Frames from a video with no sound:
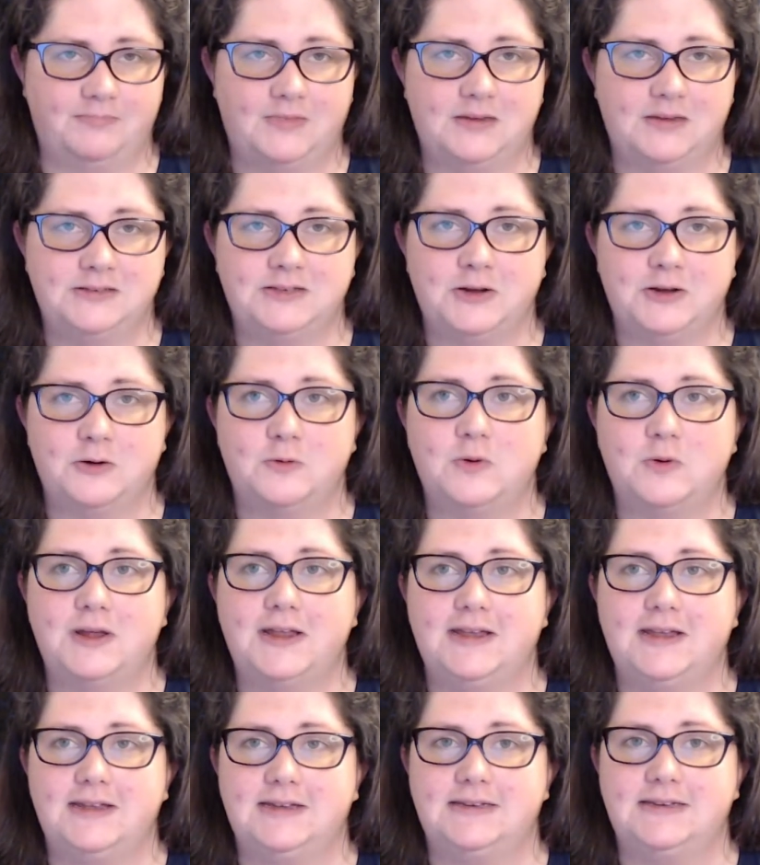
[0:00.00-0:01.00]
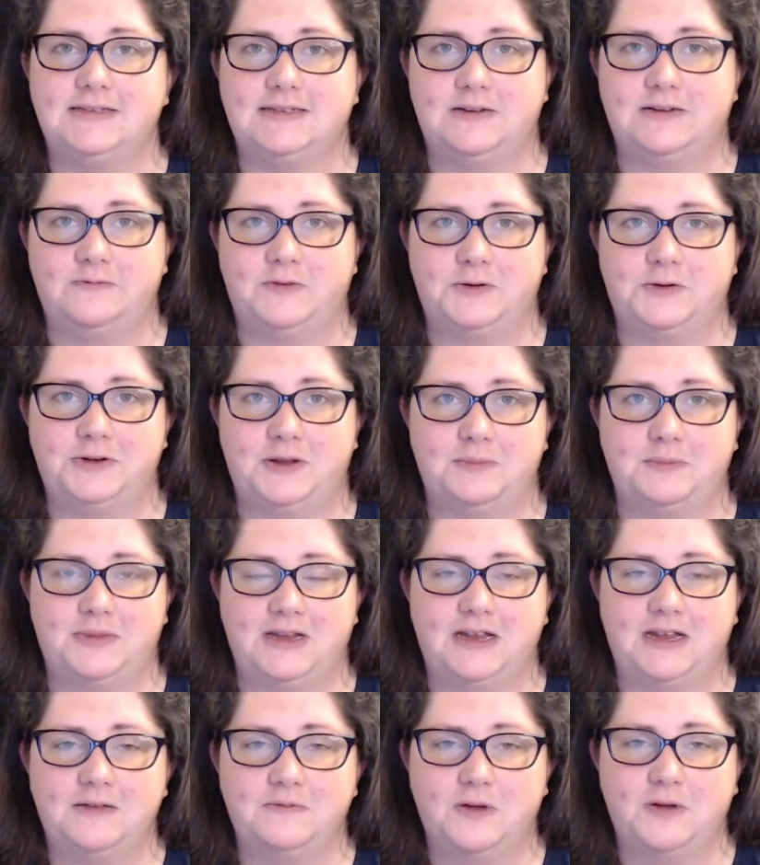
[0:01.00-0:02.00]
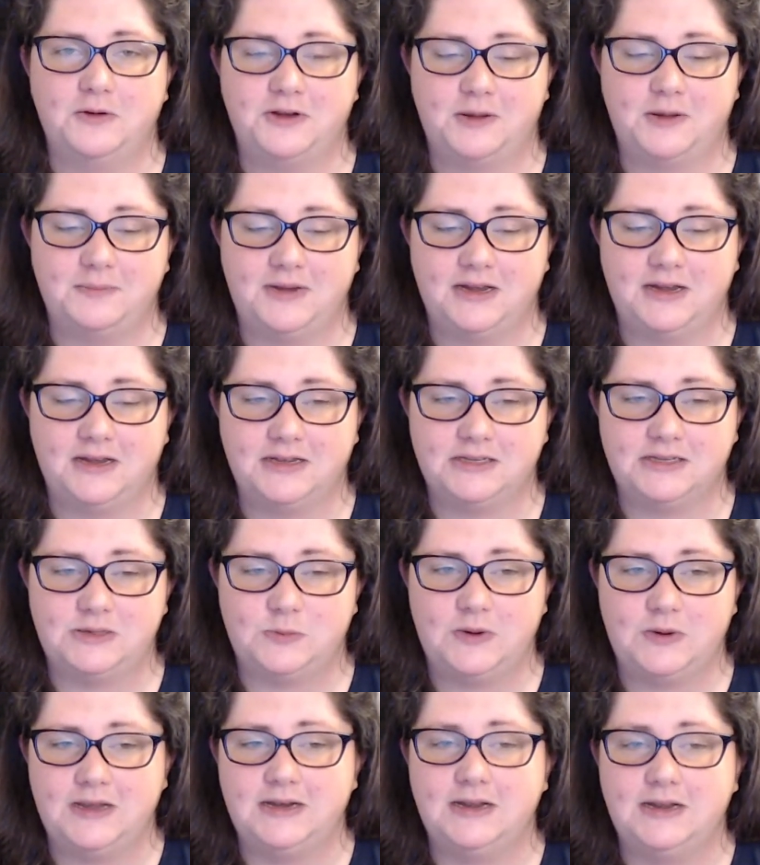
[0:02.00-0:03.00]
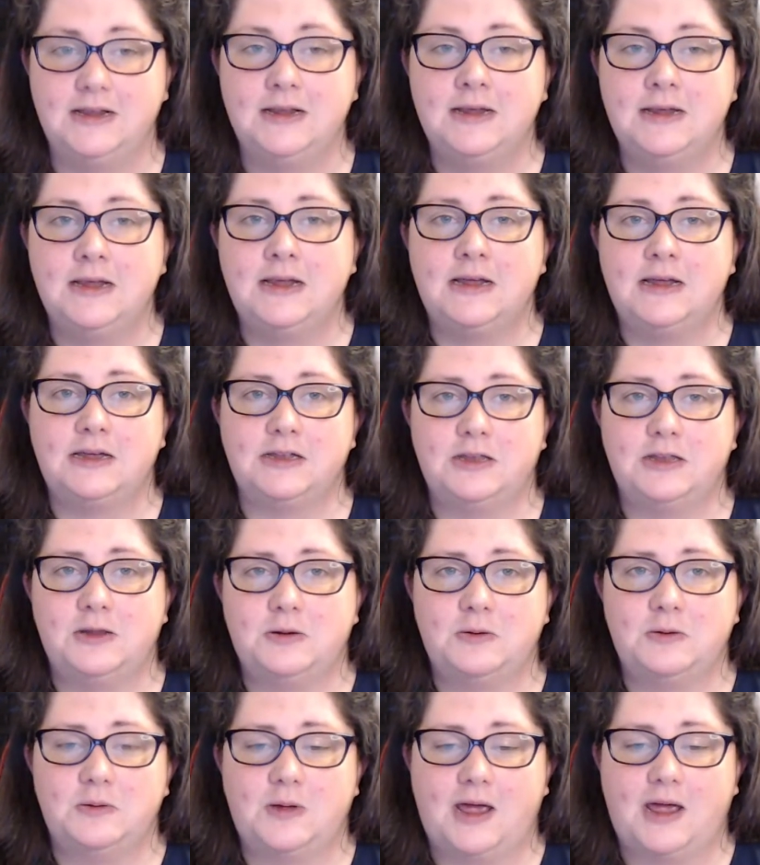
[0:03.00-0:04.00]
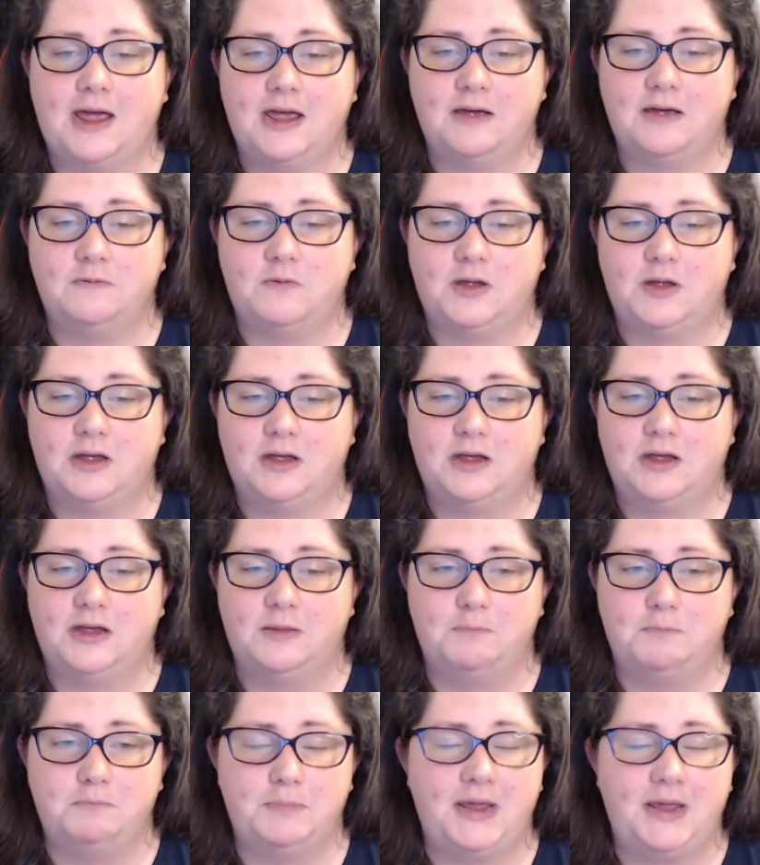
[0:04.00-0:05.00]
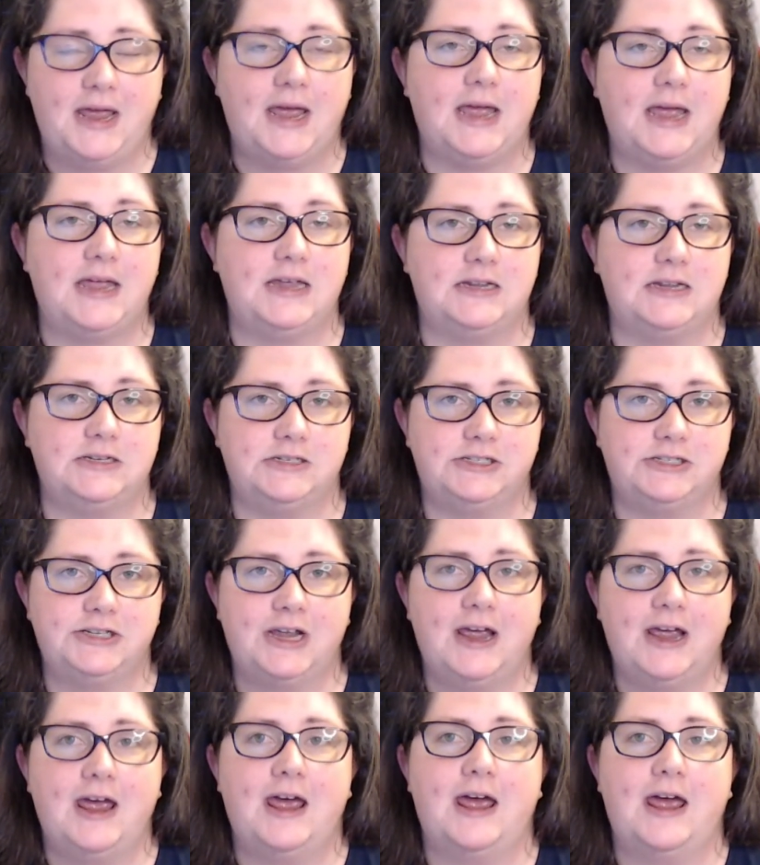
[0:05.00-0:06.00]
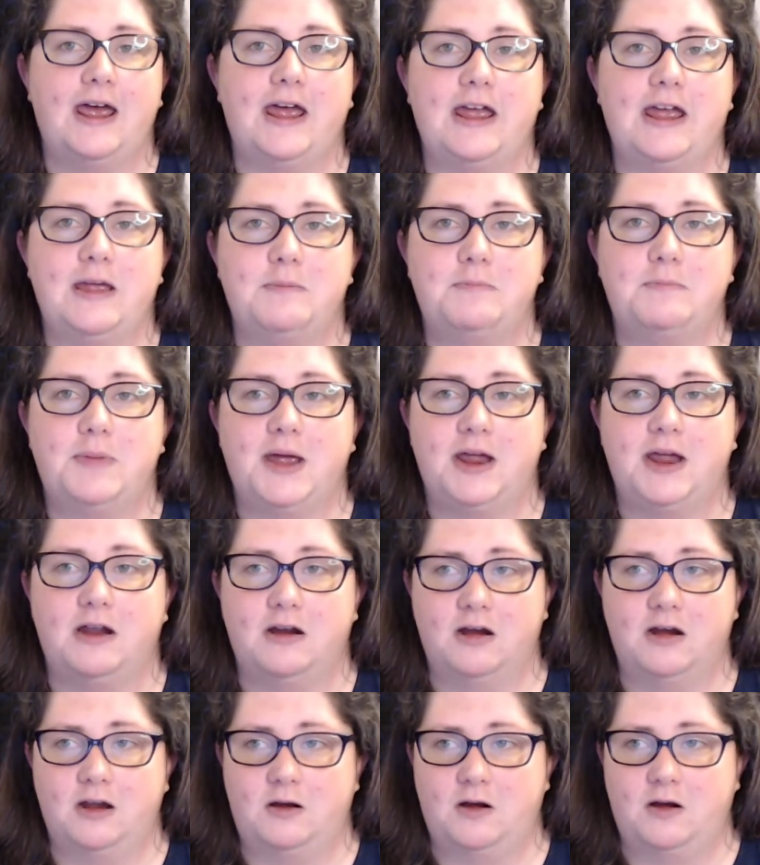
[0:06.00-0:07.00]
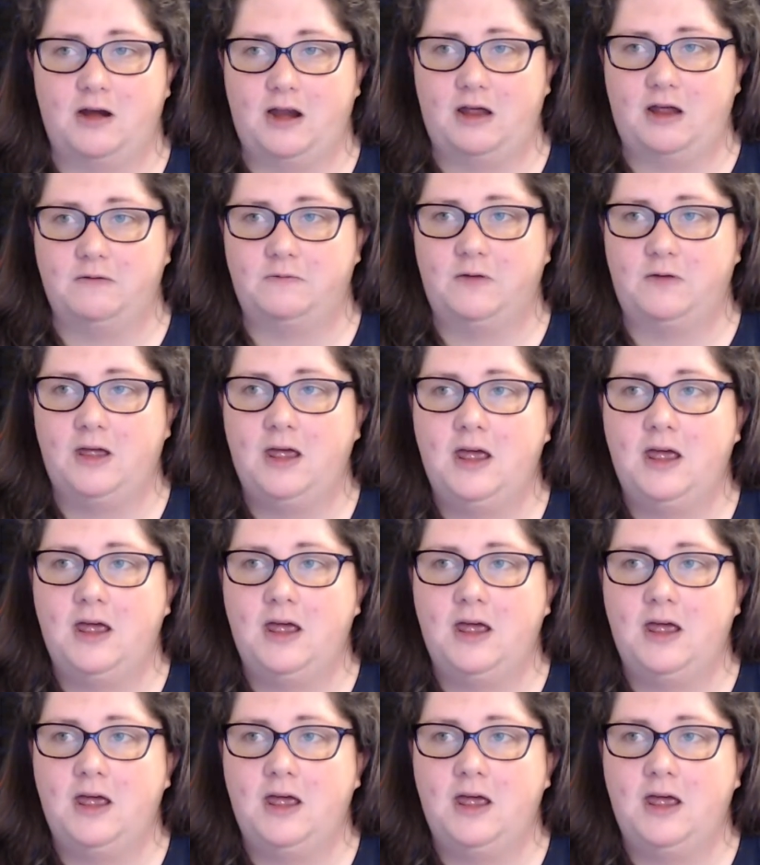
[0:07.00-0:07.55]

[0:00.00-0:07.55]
So what is info dumping? Info dumping is when you have a page, a paragraph,